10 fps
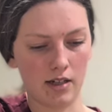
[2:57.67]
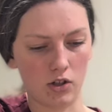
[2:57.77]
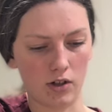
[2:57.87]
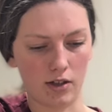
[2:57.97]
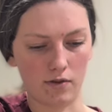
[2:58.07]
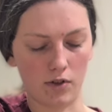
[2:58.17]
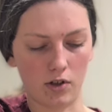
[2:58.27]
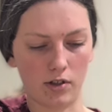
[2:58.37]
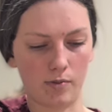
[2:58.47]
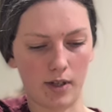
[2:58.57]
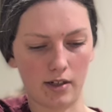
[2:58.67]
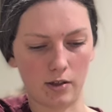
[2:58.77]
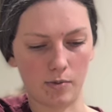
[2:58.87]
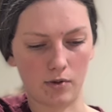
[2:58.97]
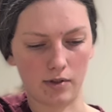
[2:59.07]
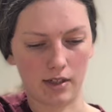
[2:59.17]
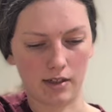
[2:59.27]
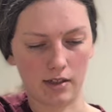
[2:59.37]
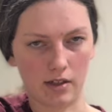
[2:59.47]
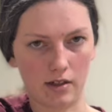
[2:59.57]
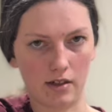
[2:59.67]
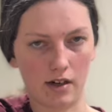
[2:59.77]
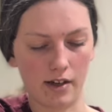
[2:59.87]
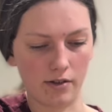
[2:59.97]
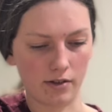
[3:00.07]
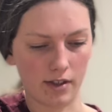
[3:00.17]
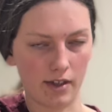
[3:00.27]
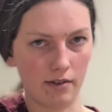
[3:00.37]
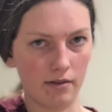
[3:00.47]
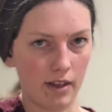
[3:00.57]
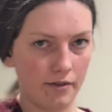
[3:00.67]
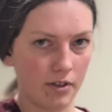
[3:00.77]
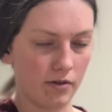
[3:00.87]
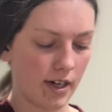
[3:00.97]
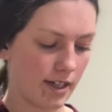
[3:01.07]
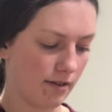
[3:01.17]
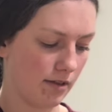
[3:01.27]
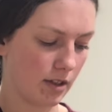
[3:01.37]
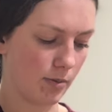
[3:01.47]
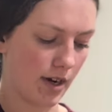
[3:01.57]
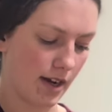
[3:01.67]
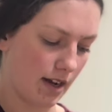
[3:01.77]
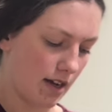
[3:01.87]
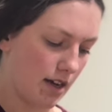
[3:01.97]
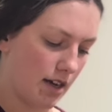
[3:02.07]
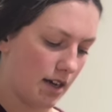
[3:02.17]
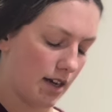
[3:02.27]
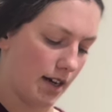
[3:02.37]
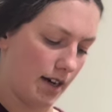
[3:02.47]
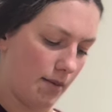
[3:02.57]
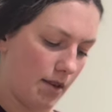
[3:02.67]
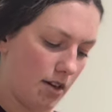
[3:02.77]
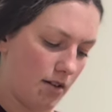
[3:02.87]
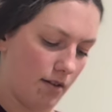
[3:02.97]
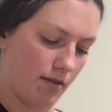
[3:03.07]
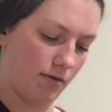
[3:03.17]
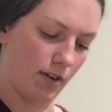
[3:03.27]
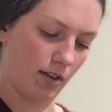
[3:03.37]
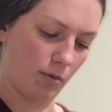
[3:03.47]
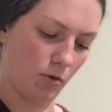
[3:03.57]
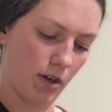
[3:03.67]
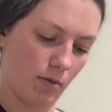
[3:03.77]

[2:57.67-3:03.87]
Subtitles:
transverse spinous process on either side, left and right of the spine, and you can feel them quite